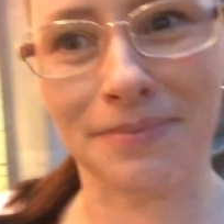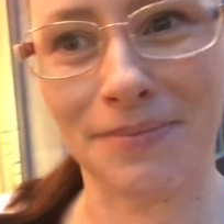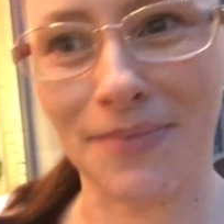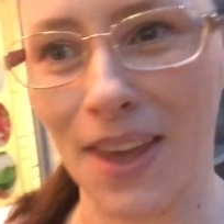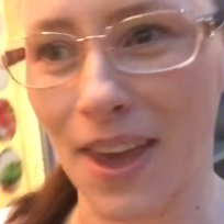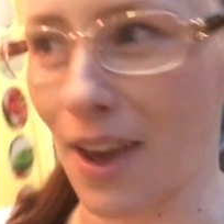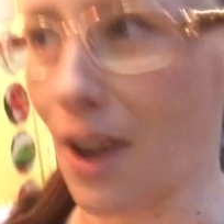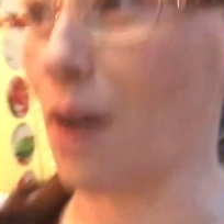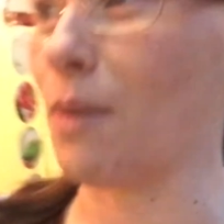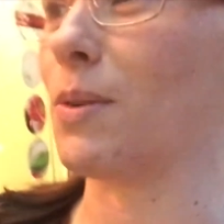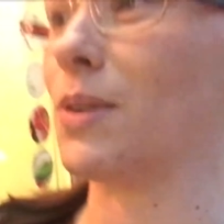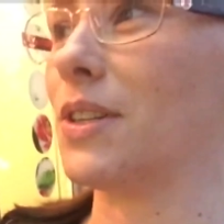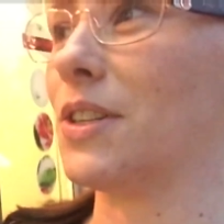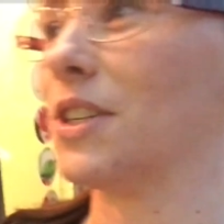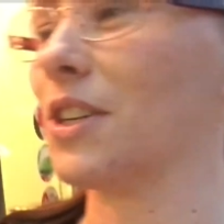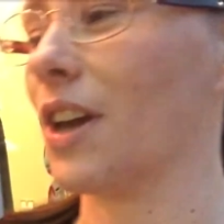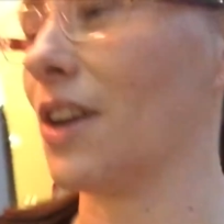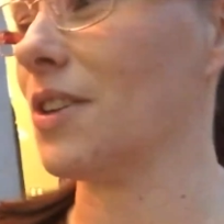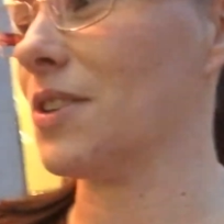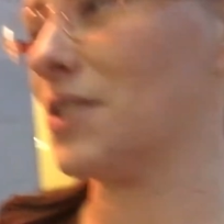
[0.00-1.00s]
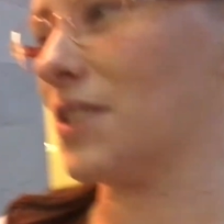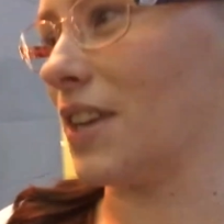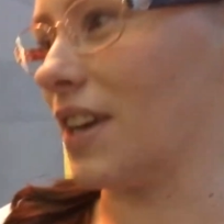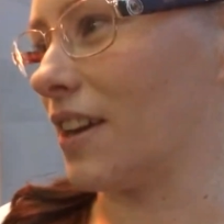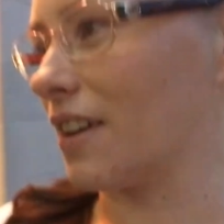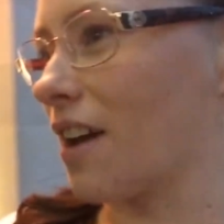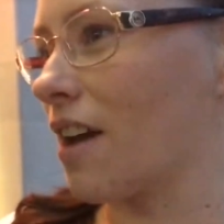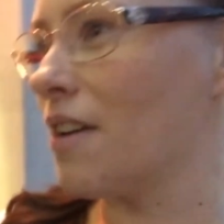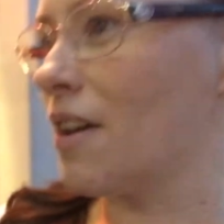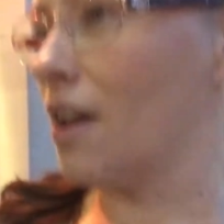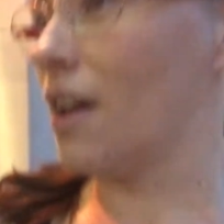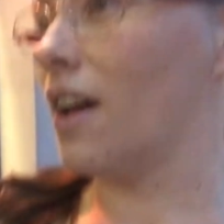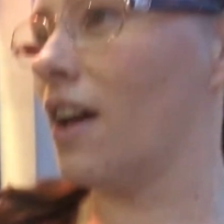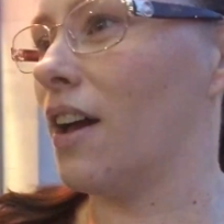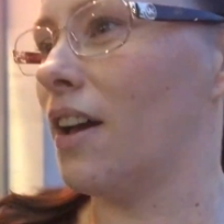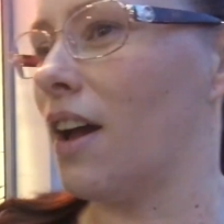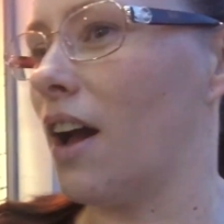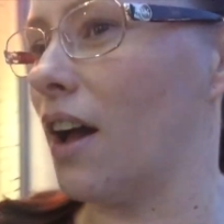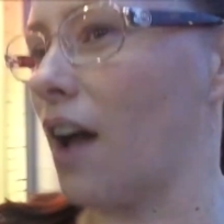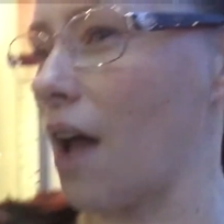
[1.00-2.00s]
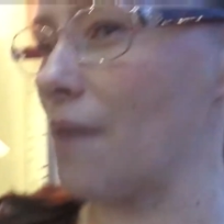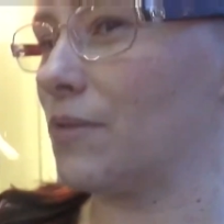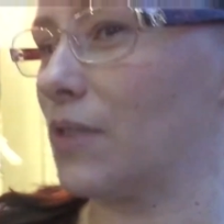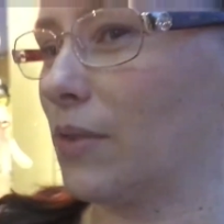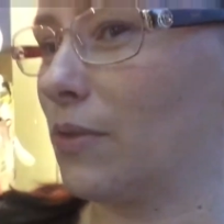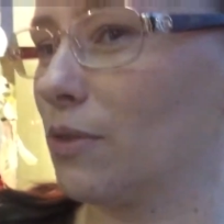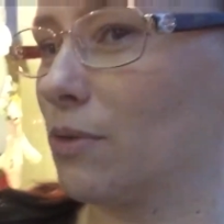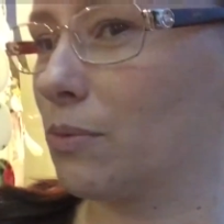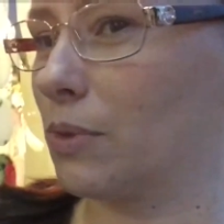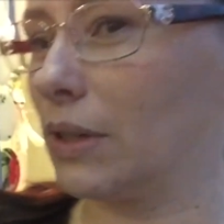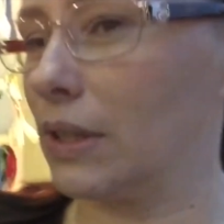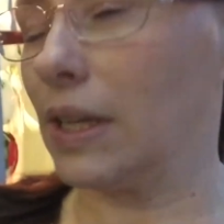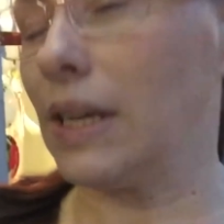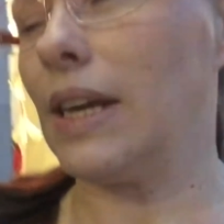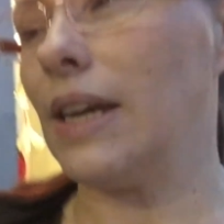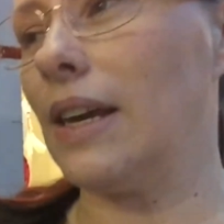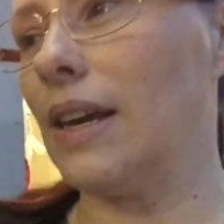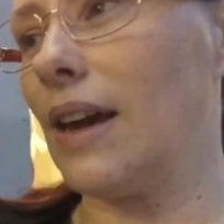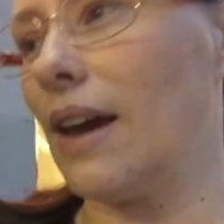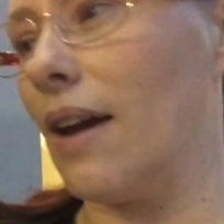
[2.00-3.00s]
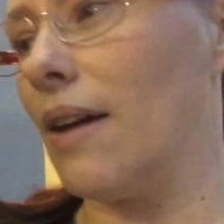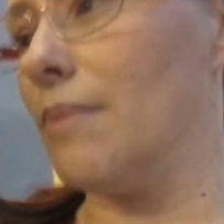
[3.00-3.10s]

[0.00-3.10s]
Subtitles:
Yeah, I wanted to go see it. I've never really,